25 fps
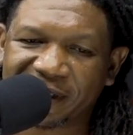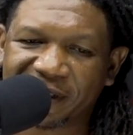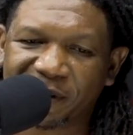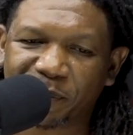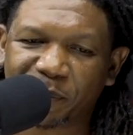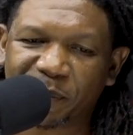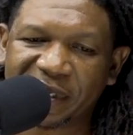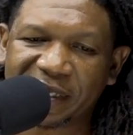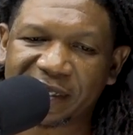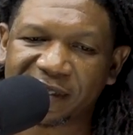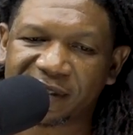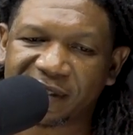the
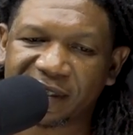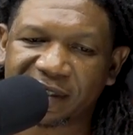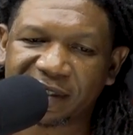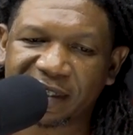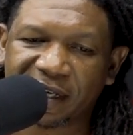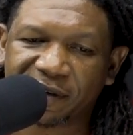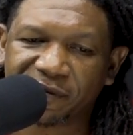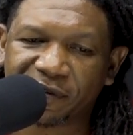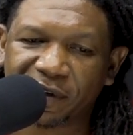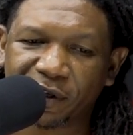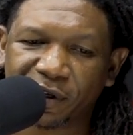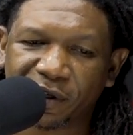biggest thing
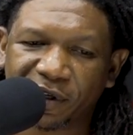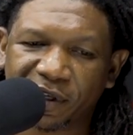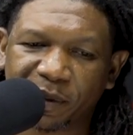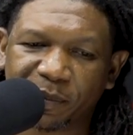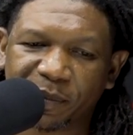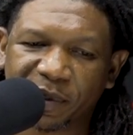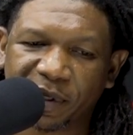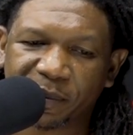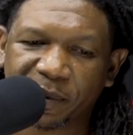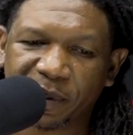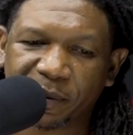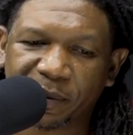they ever learned
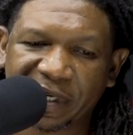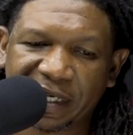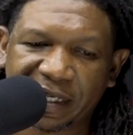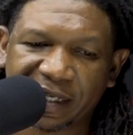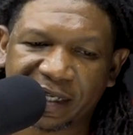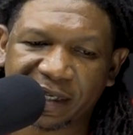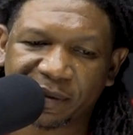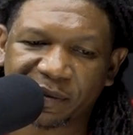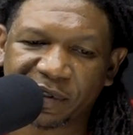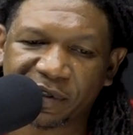about me when it came